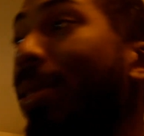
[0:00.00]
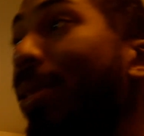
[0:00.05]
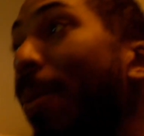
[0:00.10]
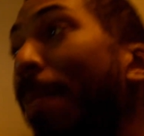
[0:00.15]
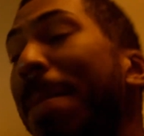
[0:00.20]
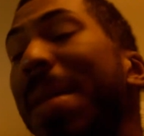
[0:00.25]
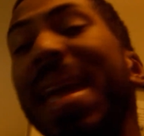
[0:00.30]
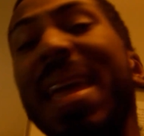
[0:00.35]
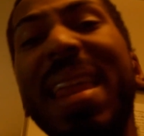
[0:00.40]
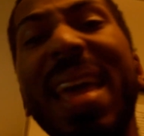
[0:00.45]

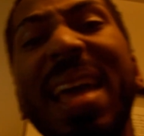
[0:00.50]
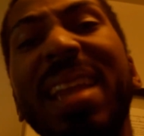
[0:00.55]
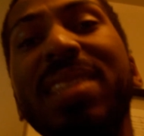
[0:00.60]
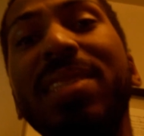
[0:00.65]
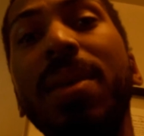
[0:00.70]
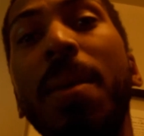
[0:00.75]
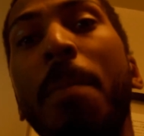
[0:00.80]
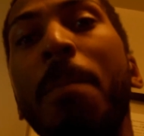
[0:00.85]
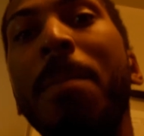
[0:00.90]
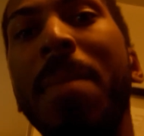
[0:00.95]
To me, that
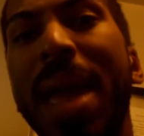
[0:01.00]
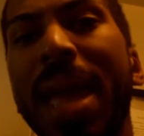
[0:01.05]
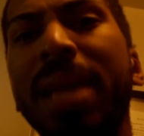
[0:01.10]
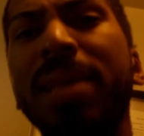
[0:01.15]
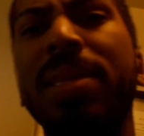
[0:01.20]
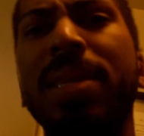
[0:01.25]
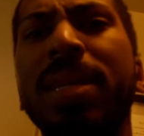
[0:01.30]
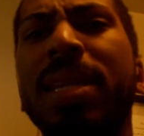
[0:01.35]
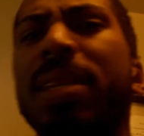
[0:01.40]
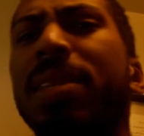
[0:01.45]
is
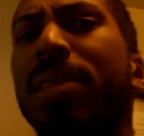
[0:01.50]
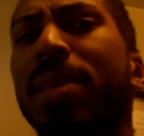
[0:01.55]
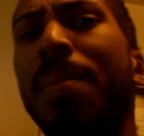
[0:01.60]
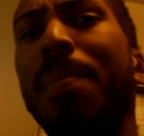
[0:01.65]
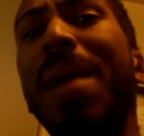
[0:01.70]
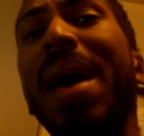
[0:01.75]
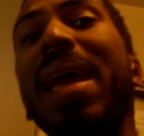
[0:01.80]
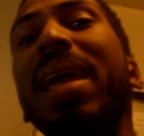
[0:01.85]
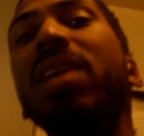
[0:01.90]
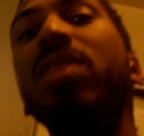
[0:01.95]
amazing that
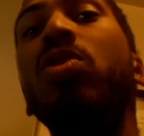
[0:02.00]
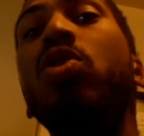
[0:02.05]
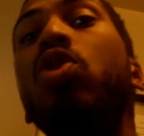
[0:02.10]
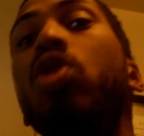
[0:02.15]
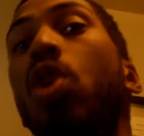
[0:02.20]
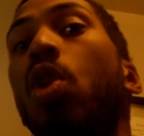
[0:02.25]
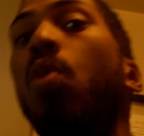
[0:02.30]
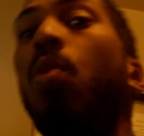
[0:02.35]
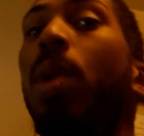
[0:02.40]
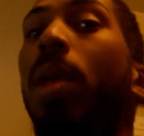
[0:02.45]
somebody is
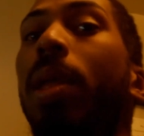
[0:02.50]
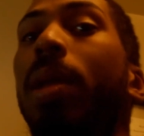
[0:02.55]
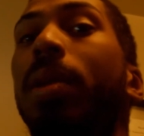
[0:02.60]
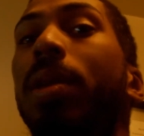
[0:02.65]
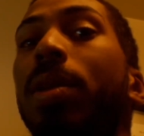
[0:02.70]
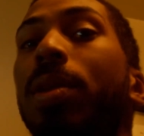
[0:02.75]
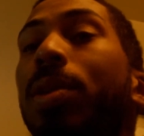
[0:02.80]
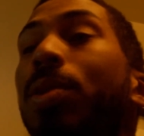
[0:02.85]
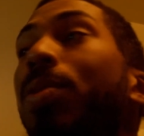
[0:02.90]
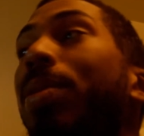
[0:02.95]
so
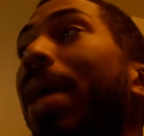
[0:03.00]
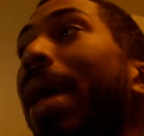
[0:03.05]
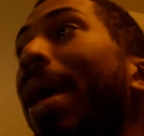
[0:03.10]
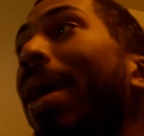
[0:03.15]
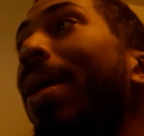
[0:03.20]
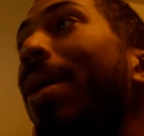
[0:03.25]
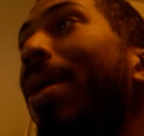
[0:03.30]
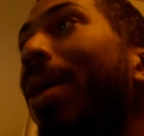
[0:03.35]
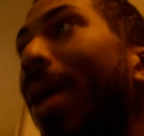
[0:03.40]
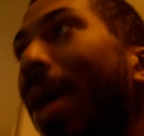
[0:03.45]
willing to do
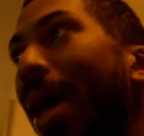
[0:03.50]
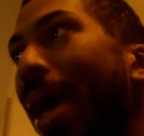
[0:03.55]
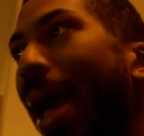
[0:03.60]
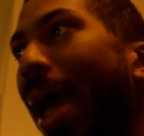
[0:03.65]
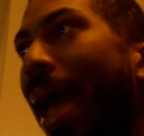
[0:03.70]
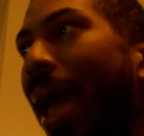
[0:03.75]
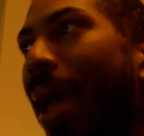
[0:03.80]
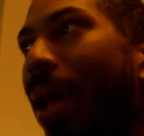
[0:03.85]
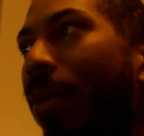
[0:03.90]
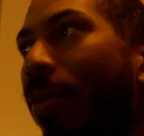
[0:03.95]
that.
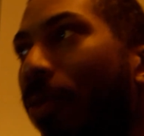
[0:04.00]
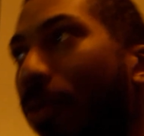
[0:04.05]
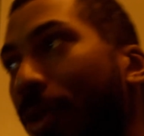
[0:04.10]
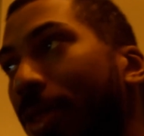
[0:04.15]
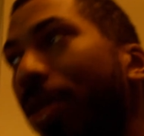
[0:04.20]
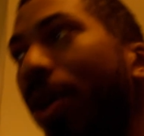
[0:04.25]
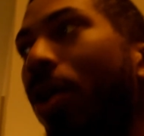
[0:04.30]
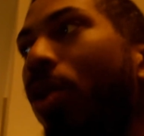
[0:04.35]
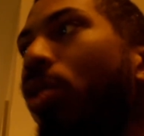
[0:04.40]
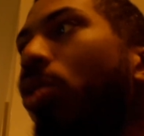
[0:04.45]
And
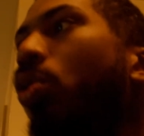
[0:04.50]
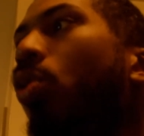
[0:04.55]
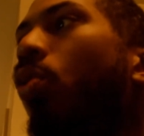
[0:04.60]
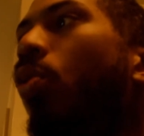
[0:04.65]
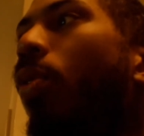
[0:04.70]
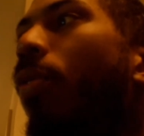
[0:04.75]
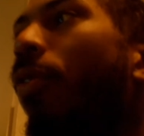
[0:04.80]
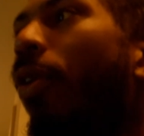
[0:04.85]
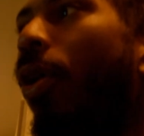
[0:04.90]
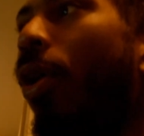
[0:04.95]
for those
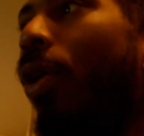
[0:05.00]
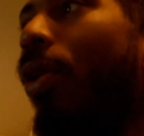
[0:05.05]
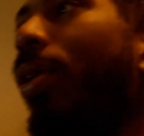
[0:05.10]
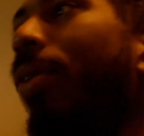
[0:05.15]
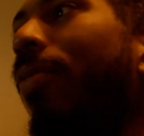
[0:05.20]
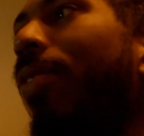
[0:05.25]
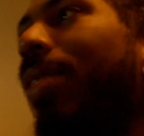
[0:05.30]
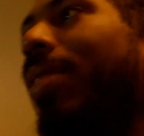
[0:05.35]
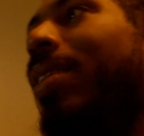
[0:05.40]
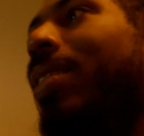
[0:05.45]
who have
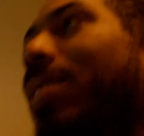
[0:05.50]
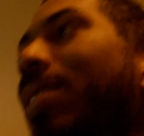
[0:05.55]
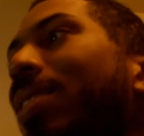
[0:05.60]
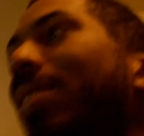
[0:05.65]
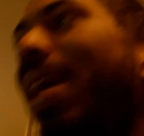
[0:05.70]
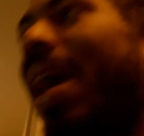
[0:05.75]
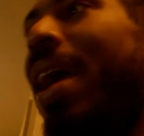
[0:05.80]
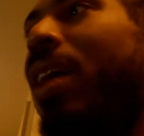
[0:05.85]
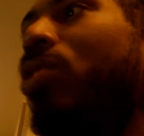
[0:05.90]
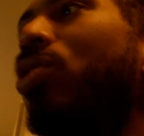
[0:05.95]
heard of it, this
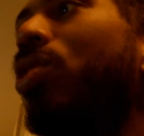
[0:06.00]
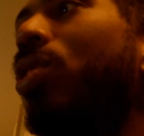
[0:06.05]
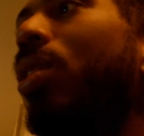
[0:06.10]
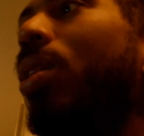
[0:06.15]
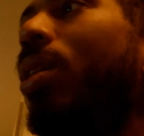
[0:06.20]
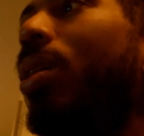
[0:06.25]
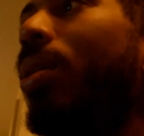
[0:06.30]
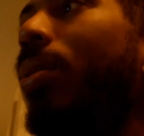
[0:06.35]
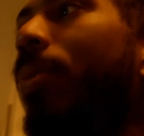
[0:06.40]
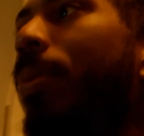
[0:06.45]
is
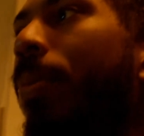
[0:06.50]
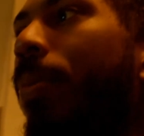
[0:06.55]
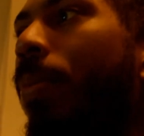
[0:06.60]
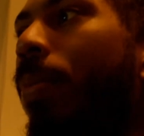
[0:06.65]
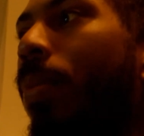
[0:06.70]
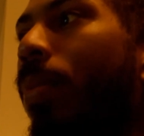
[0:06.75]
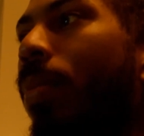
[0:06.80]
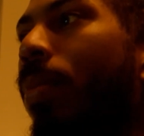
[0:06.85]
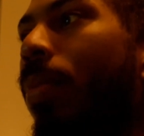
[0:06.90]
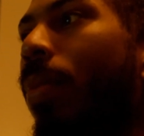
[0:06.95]
actually
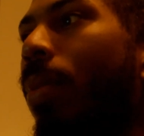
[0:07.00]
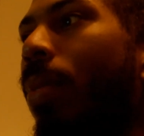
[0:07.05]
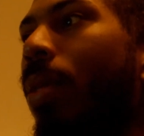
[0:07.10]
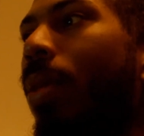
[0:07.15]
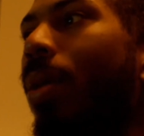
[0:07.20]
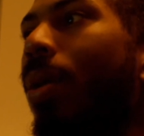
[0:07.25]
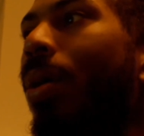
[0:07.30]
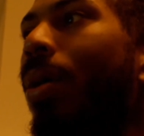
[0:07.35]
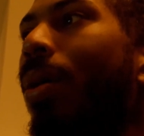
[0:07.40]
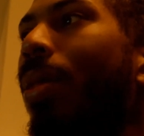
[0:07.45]

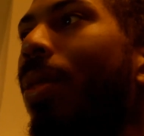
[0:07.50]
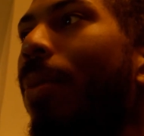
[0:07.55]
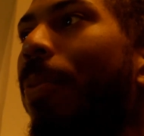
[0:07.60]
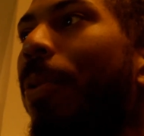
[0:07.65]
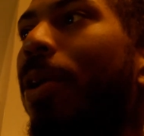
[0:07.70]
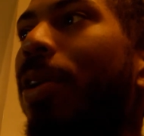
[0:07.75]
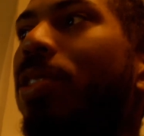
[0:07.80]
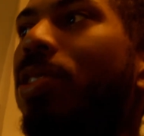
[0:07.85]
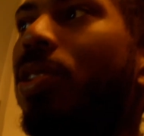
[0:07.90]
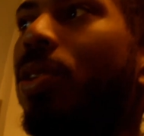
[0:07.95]
the
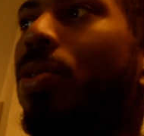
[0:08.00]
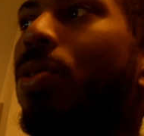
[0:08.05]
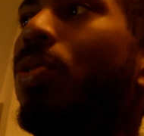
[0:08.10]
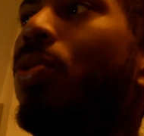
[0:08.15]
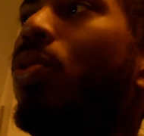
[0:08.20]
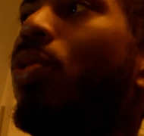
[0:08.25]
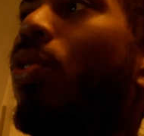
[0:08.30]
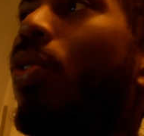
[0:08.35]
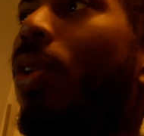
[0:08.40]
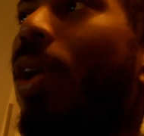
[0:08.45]
person
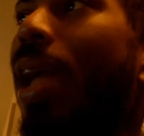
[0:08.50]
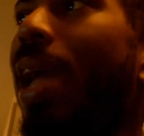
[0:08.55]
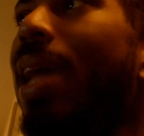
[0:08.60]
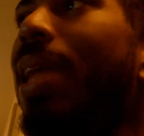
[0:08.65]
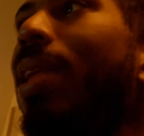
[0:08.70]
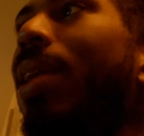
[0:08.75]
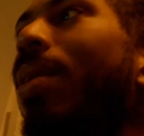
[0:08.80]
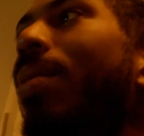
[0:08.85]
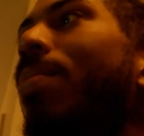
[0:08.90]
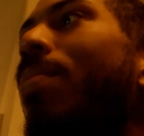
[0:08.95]
who
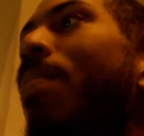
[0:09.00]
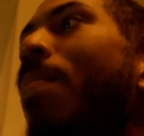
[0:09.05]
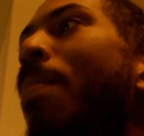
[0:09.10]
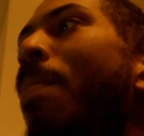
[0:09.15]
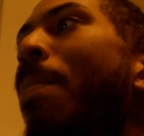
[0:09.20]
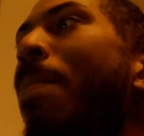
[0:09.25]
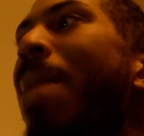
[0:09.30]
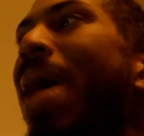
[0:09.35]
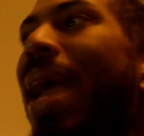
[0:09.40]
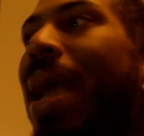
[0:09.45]
created
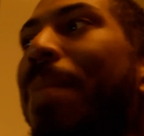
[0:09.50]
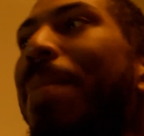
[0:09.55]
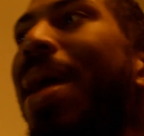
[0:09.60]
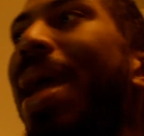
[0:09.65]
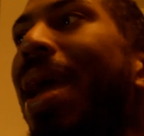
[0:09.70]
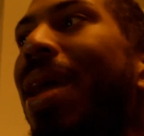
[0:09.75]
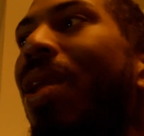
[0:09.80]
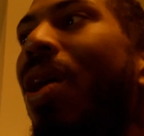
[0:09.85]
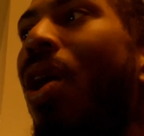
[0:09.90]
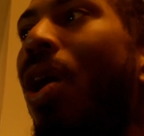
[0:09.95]
Mega
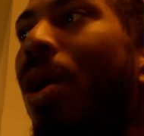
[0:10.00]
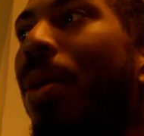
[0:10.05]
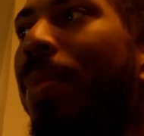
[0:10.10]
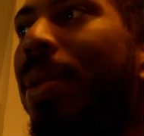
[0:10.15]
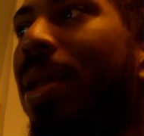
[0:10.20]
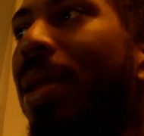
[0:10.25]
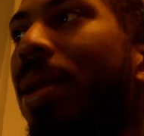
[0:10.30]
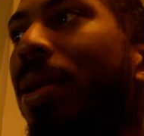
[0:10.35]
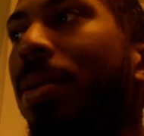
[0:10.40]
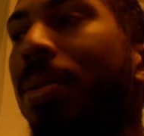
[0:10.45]
Man
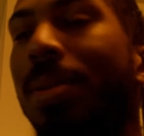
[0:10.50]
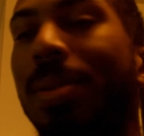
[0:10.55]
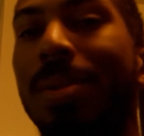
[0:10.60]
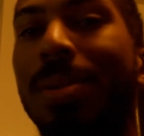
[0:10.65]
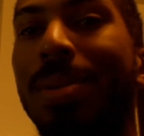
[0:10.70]
Harmony.